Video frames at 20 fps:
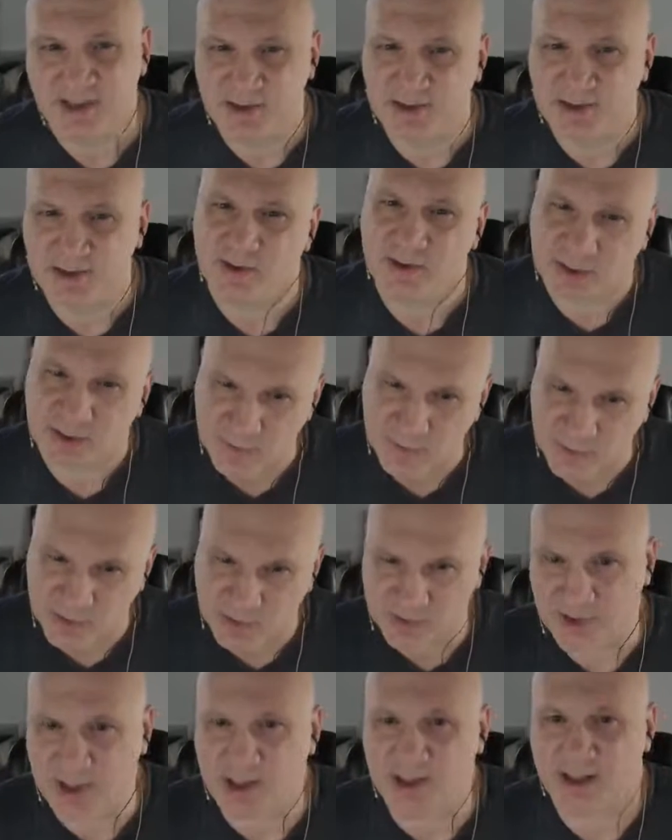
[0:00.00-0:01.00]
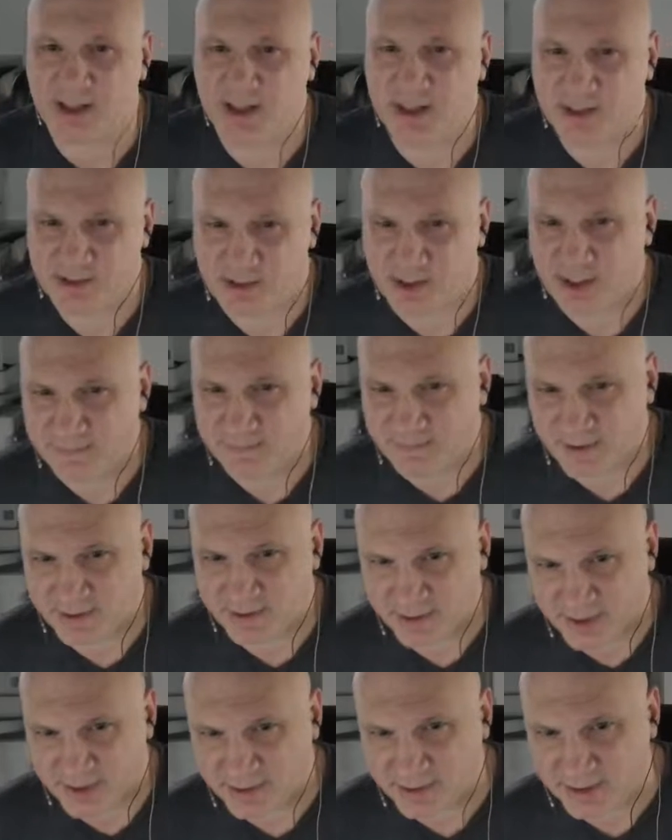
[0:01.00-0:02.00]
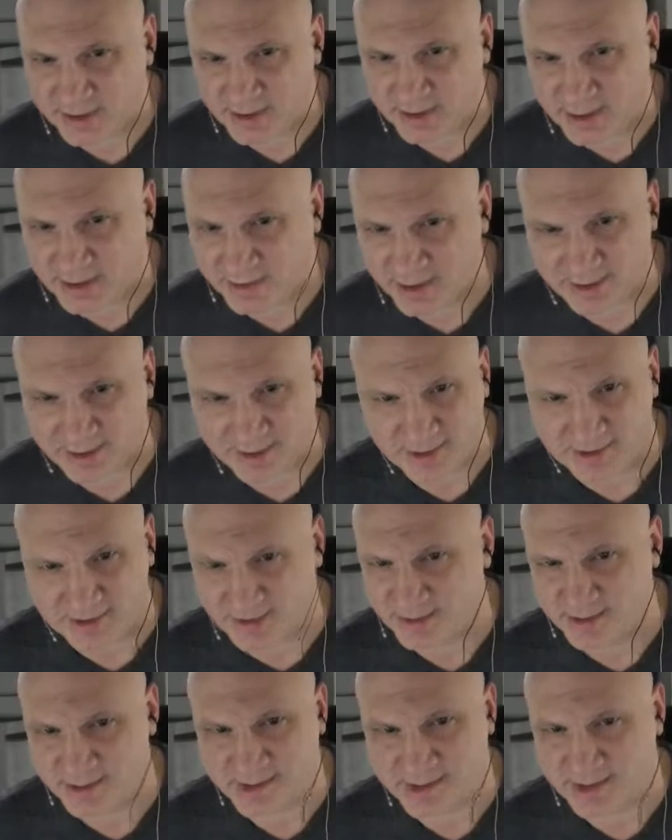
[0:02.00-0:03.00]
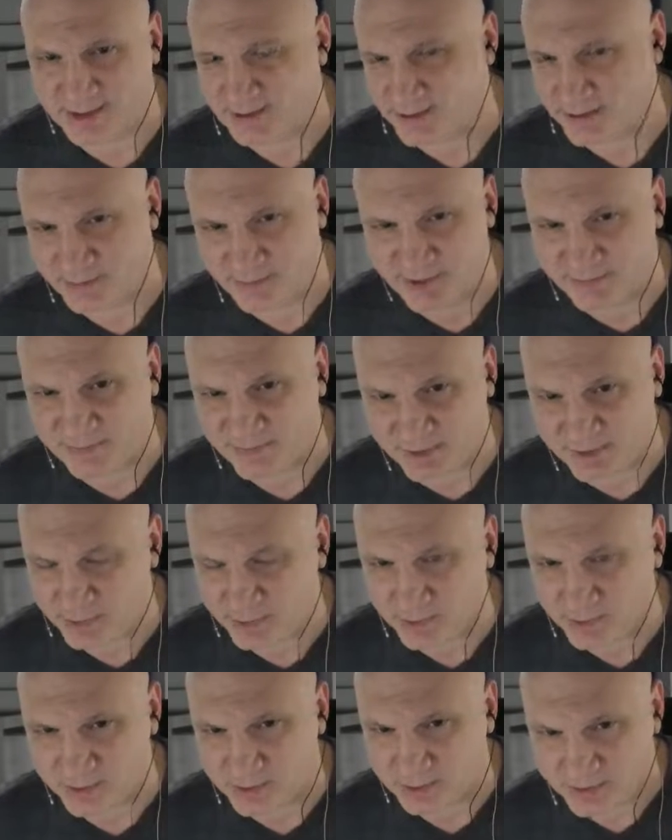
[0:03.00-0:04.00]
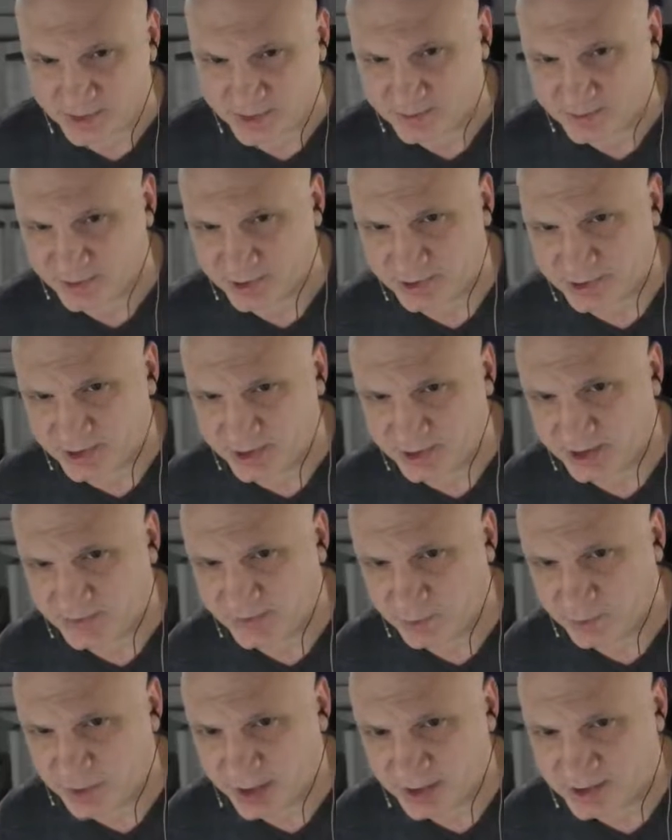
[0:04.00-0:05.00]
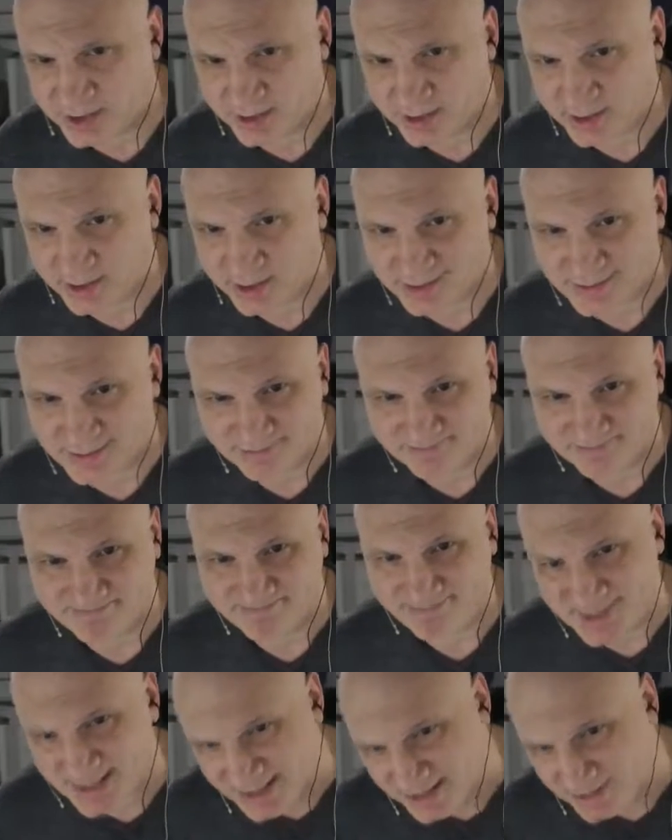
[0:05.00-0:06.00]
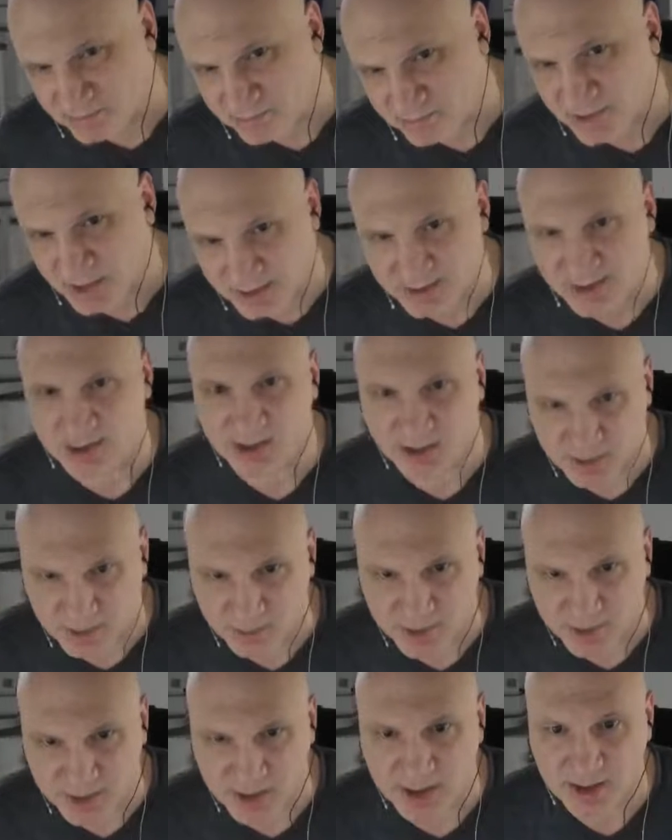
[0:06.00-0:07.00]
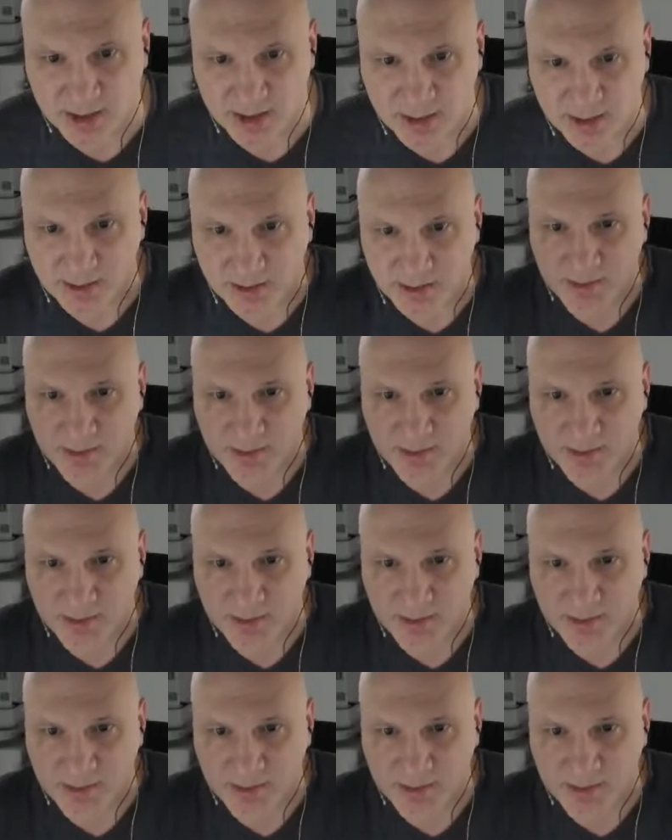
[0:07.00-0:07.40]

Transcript: So when you start kids off on the cloud like this and just say this is perfectly normal and reasonable, you shouldn't even question this. Well, that's going to really